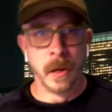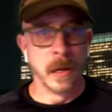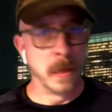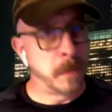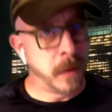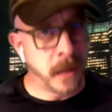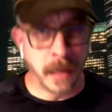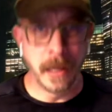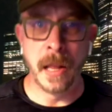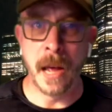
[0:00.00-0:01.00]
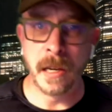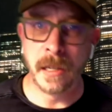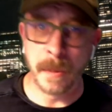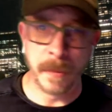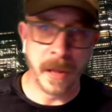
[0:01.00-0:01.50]
Completely locked
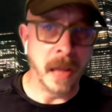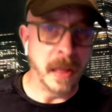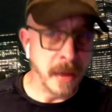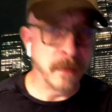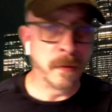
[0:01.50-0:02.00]
up, they even